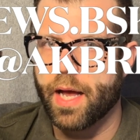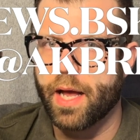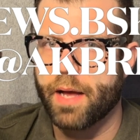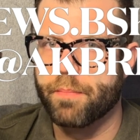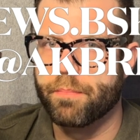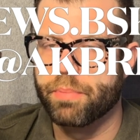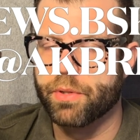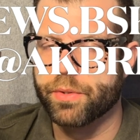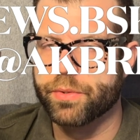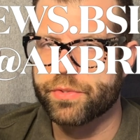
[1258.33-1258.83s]

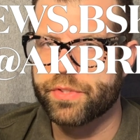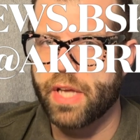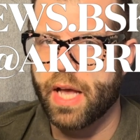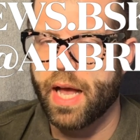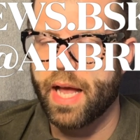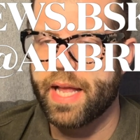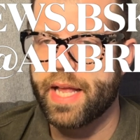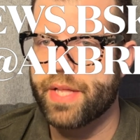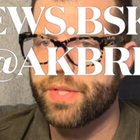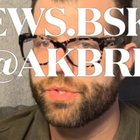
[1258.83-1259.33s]
on Blue
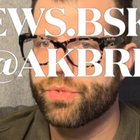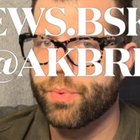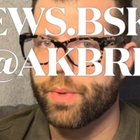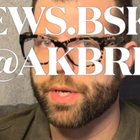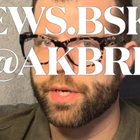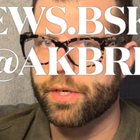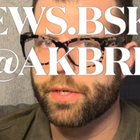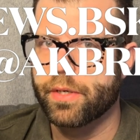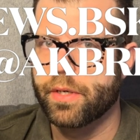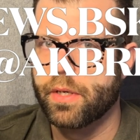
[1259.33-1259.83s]
Sky and
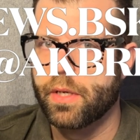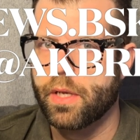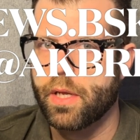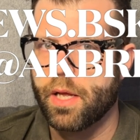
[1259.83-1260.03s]
Twitter.